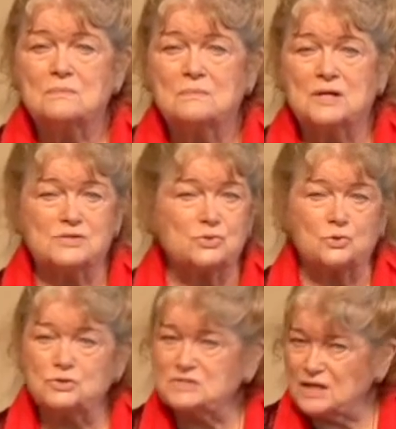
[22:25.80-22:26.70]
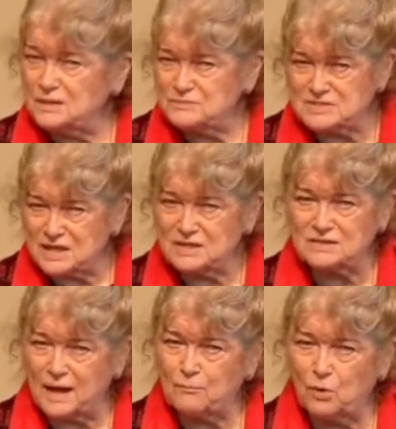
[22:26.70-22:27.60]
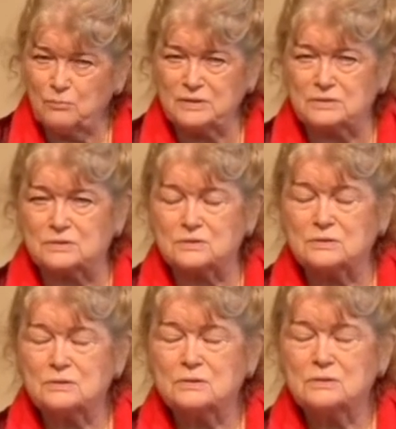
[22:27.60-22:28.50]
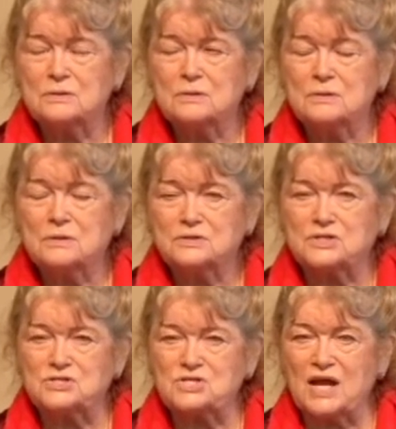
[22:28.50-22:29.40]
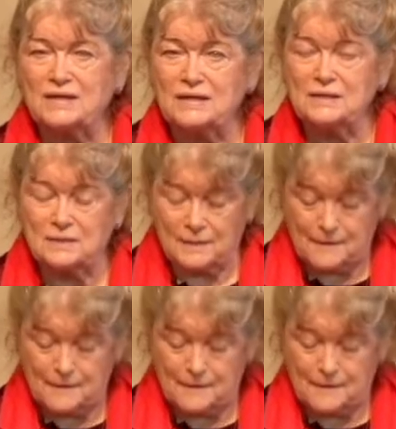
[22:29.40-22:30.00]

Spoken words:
It's a good time to take that moment to check in.